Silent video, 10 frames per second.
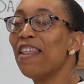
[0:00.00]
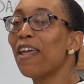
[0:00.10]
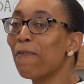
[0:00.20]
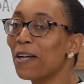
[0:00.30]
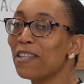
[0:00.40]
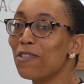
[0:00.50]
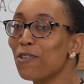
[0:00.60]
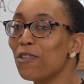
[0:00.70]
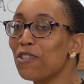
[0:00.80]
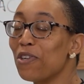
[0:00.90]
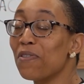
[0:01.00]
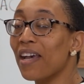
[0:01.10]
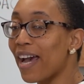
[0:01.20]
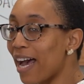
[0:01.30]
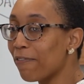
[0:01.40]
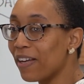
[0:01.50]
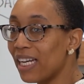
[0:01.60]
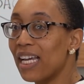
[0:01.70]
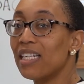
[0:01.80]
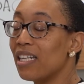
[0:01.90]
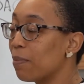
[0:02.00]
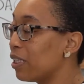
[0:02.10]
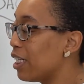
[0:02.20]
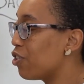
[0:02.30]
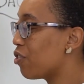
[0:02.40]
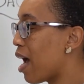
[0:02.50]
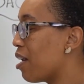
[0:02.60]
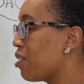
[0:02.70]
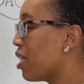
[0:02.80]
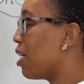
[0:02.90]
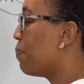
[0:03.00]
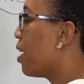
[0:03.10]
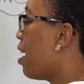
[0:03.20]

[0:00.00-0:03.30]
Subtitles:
They want the students to use the halving and doubling strategy.